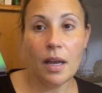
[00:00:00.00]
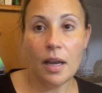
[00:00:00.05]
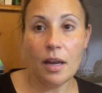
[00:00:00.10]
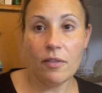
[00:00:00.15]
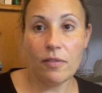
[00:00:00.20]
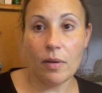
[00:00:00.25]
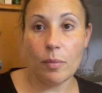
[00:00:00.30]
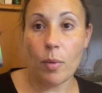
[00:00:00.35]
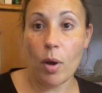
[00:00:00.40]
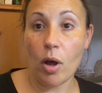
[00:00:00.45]

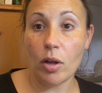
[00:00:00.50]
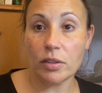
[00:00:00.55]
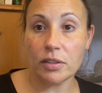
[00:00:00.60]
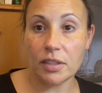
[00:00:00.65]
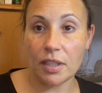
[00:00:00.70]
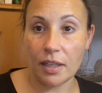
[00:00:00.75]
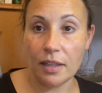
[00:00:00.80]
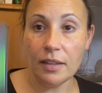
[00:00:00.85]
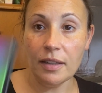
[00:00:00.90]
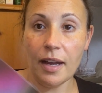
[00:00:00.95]
from
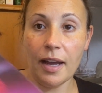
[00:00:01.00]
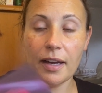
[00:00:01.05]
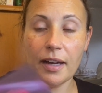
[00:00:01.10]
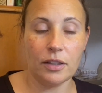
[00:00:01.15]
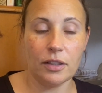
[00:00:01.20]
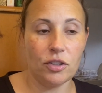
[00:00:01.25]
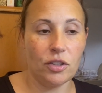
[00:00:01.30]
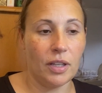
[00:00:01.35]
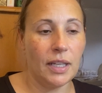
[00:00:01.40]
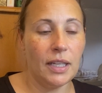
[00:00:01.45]
Ulta,
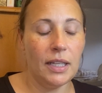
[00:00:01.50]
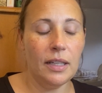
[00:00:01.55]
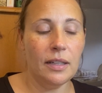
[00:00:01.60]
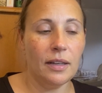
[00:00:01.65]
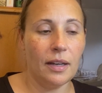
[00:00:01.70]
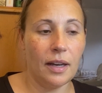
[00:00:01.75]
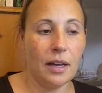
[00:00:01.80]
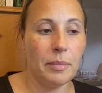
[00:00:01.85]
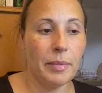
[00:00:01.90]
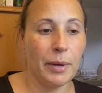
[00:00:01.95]
actually.
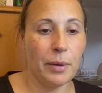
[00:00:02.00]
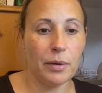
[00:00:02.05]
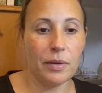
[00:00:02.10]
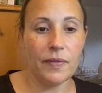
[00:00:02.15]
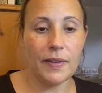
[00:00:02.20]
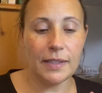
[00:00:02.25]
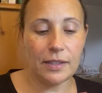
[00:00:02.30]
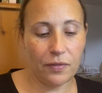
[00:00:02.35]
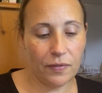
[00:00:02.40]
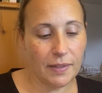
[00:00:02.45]
I ordered
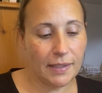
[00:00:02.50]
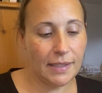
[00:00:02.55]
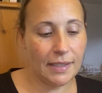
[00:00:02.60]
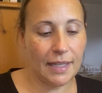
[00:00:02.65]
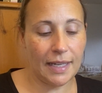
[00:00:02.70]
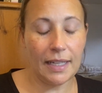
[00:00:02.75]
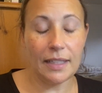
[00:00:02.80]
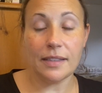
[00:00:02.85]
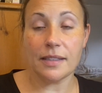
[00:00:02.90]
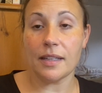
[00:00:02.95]
this from the
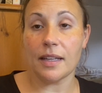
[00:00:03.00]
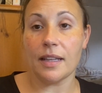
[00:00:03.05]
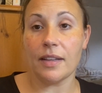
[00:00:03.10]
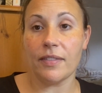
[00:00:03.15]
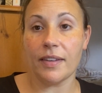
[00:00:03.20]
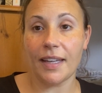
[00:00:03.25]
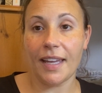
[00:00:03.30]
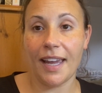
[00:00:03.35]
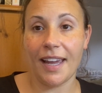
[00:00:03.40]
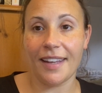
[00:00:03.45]
States. I live
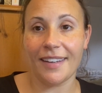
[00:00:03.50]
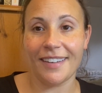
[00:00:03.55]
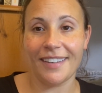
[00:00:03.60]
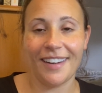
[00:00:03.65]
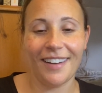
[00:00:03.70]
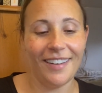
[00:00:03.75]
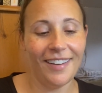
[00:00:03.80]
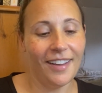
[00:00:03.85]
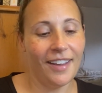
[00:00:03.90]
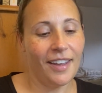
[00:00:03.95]
in Canada.